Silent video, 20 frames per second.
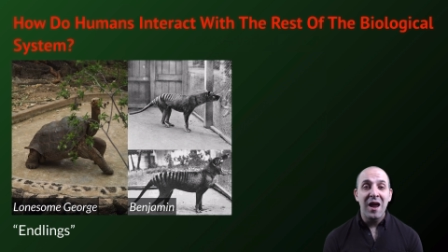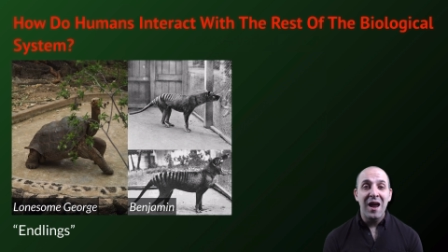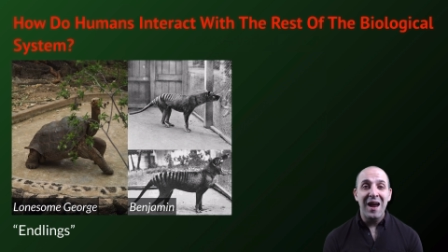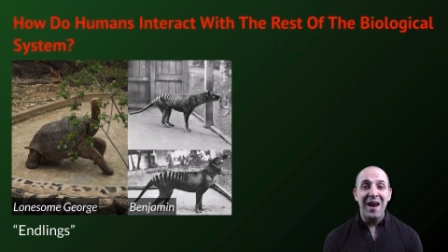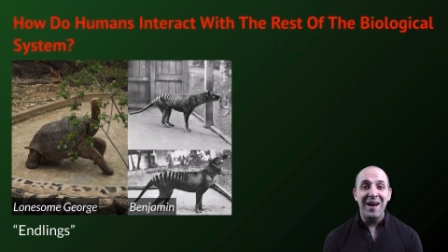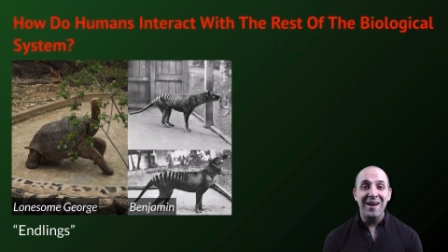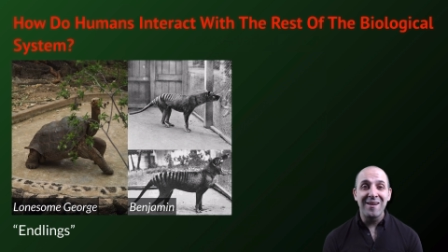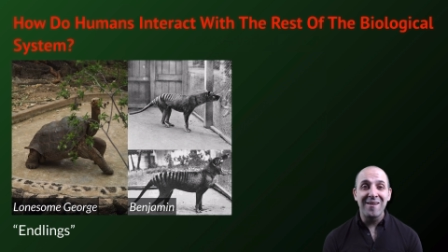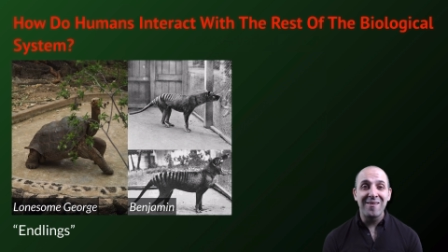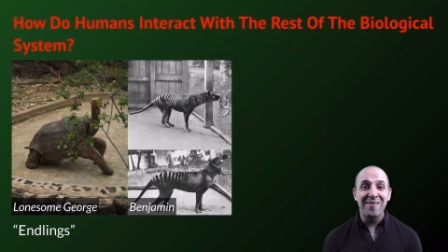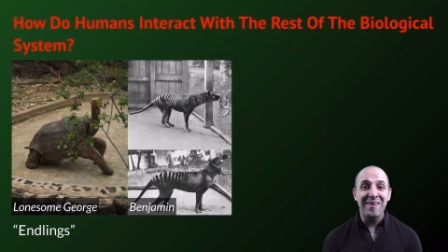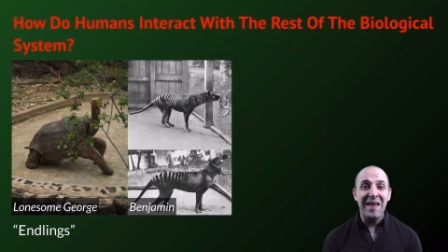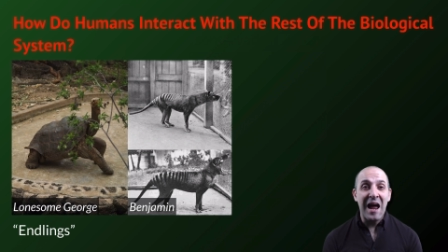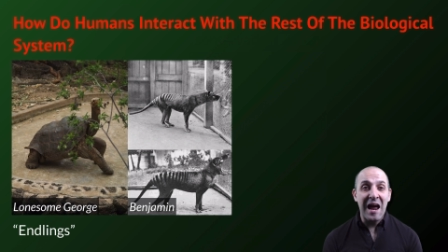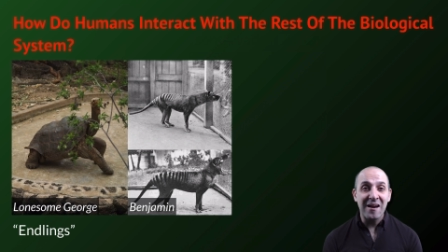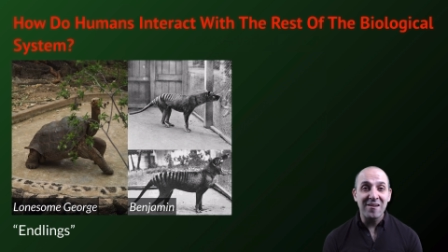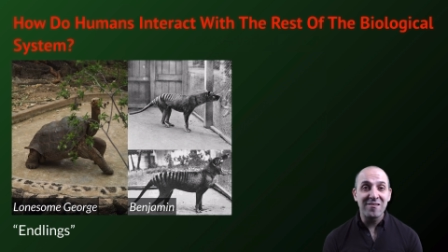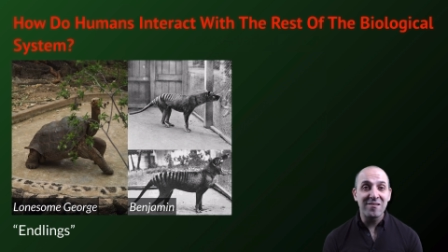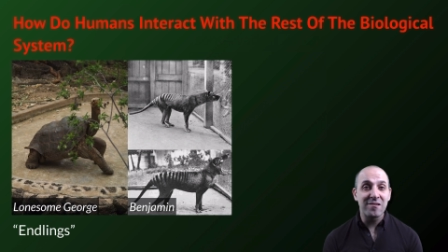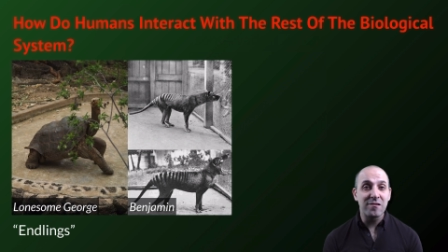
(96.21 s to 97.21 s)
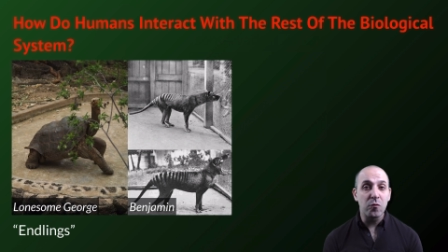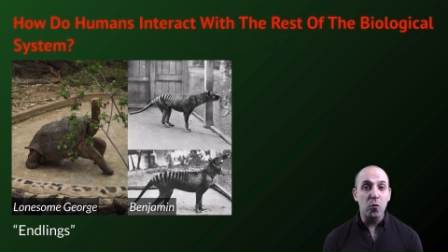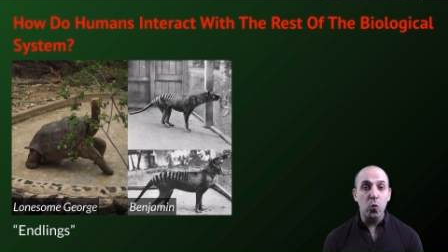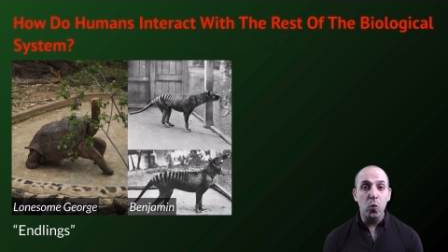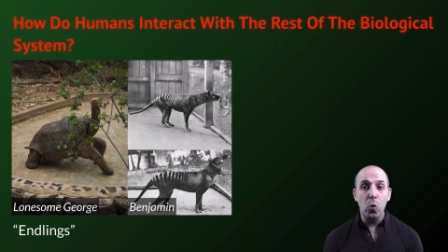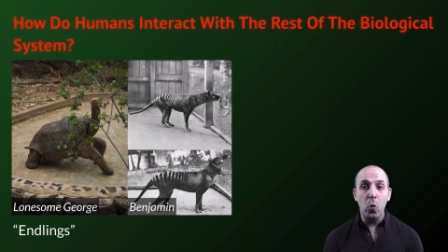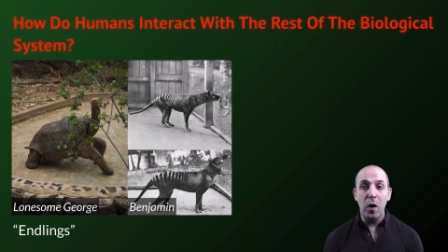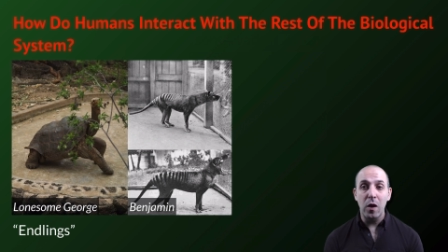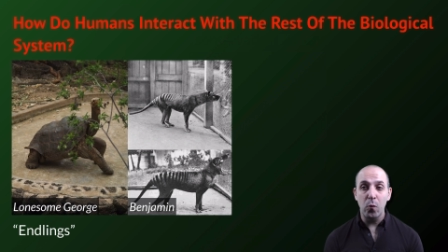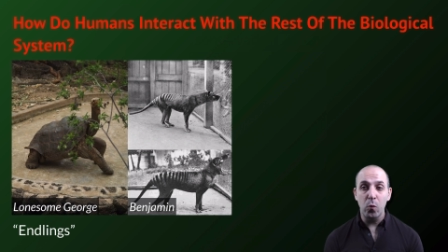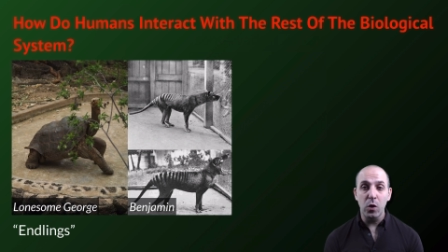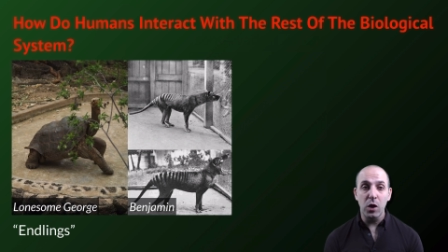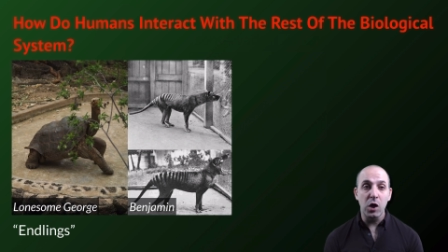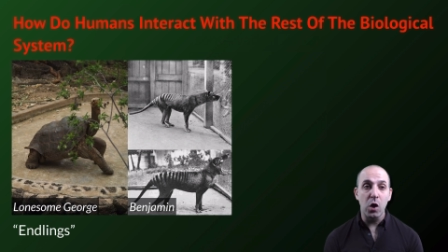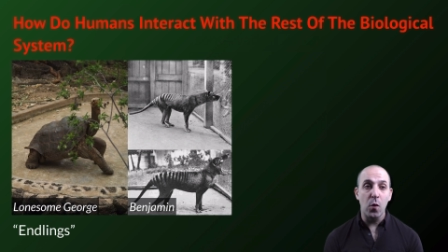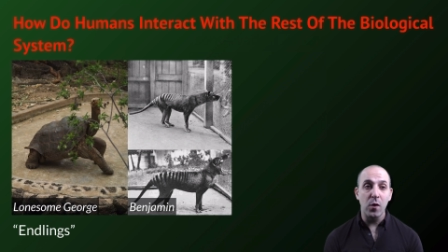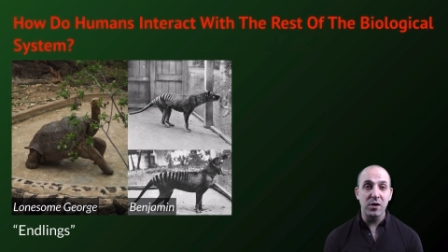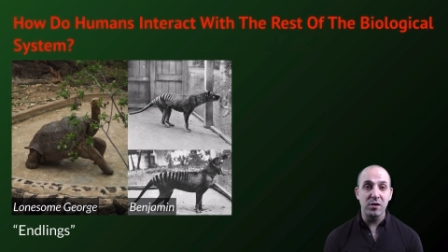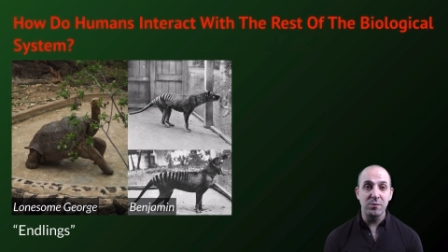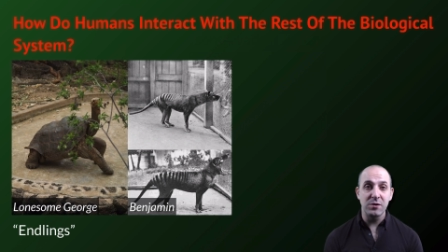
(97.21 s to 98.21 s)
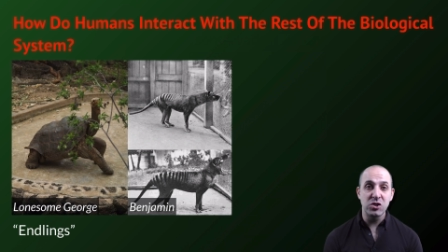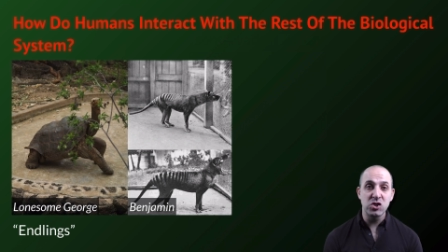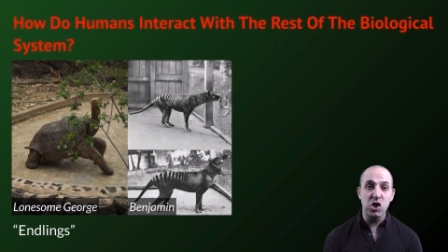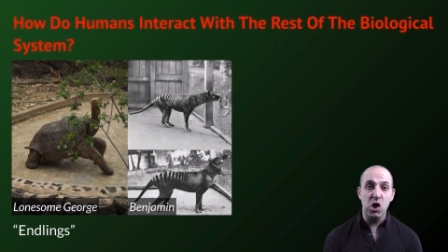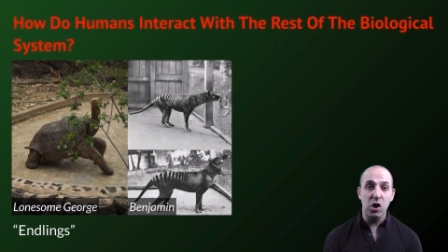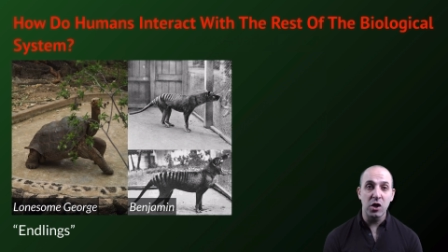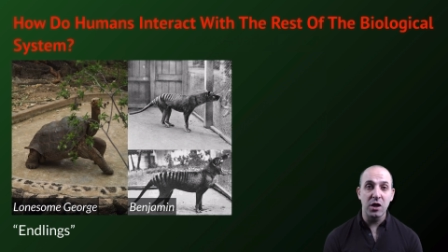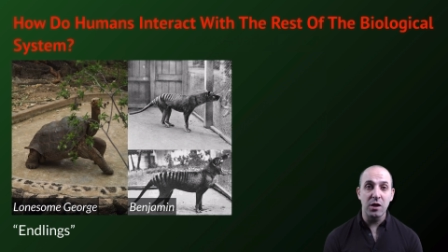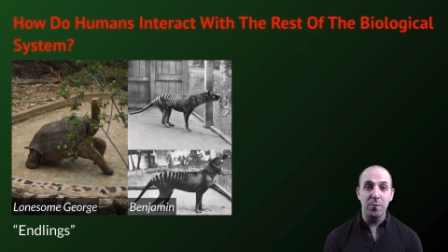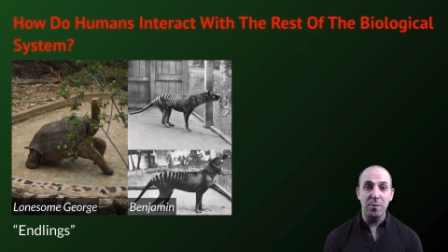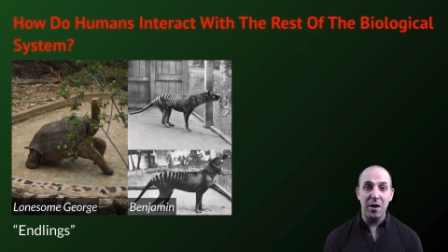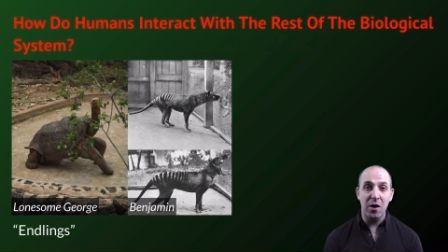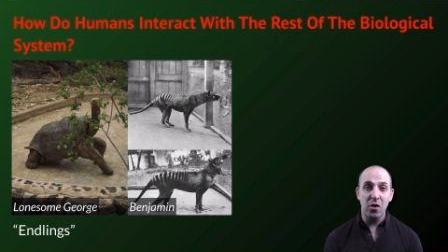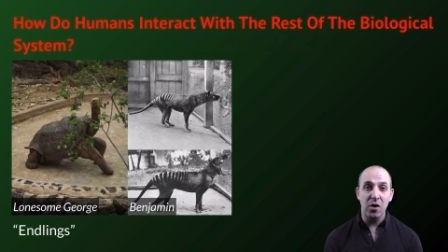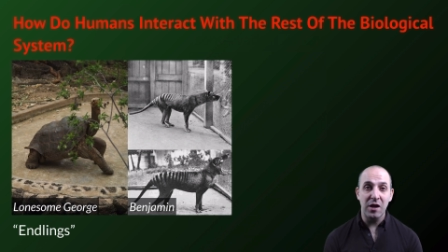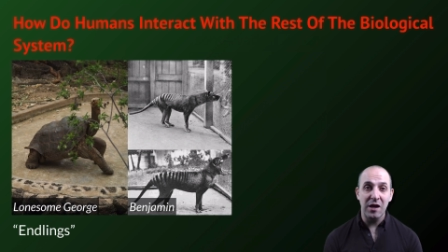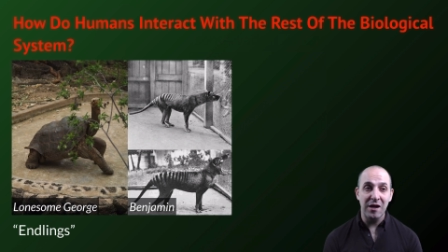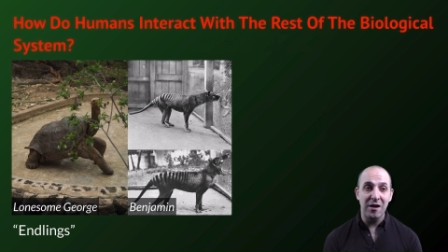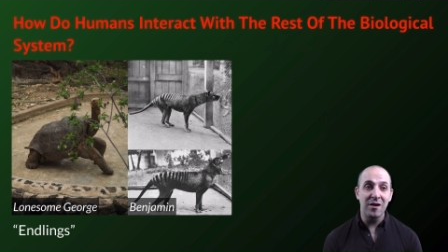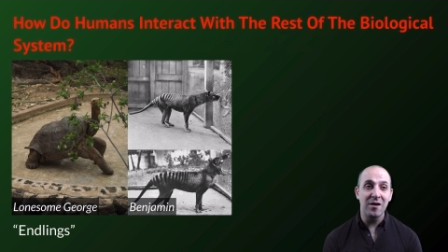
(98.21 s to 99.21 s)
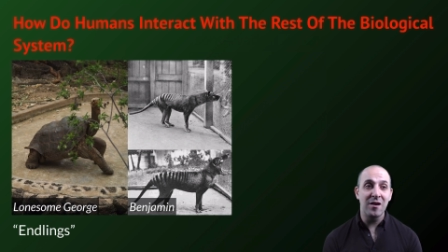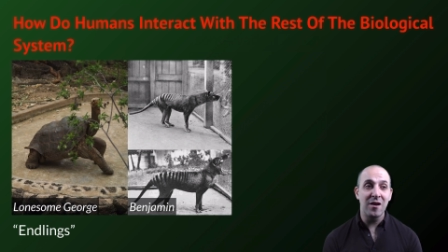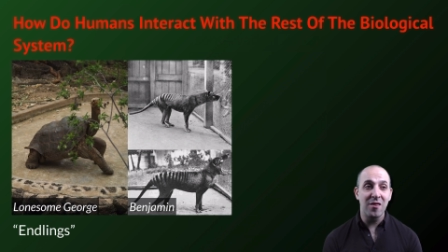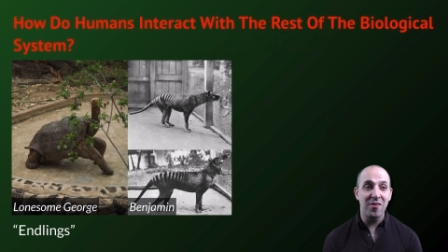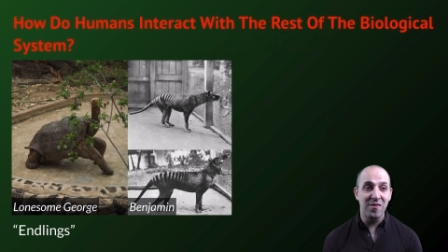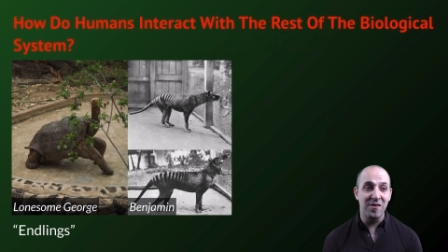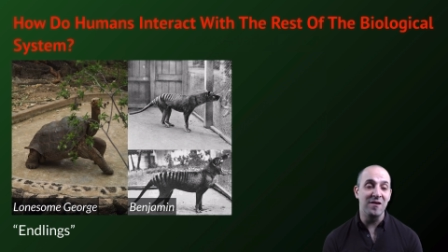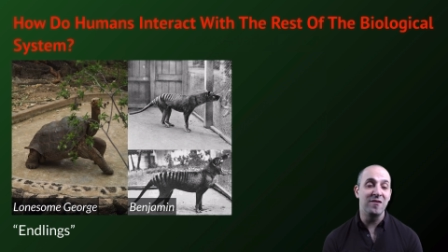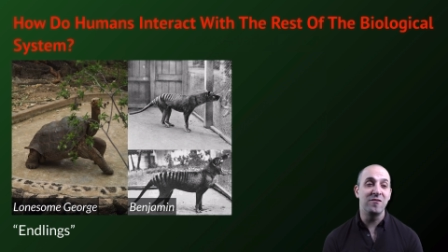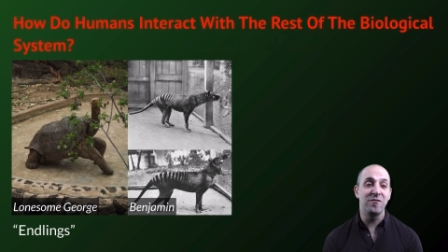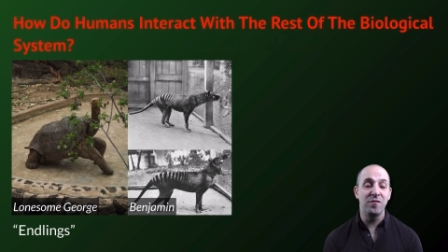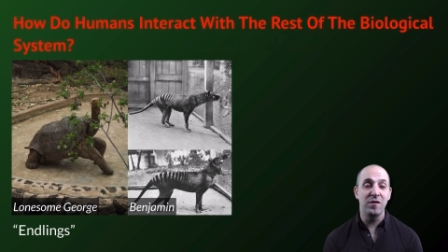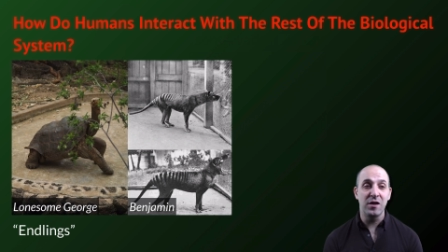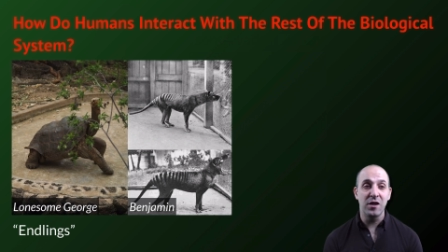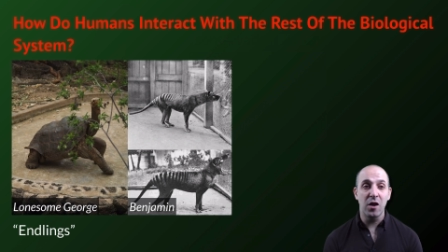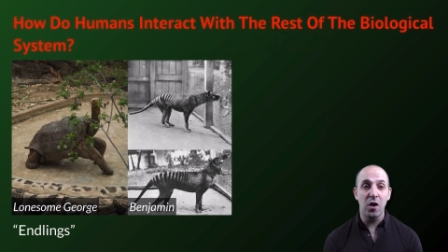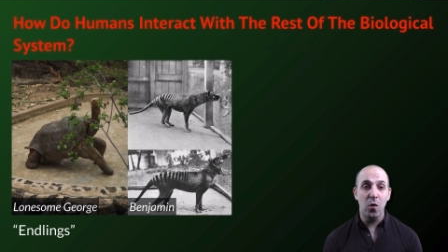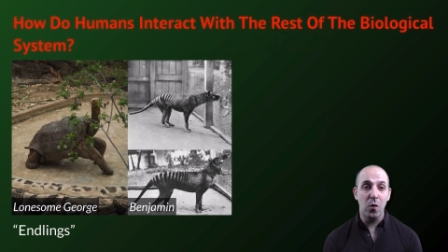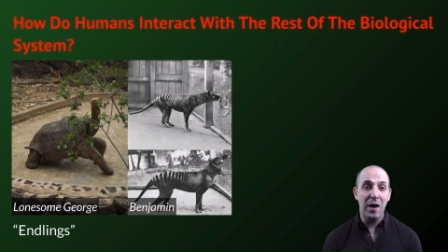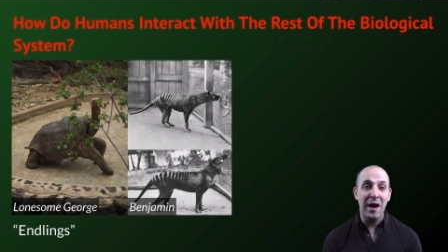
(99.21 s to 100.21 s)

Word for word: And that's what we're going to be talking about in this video.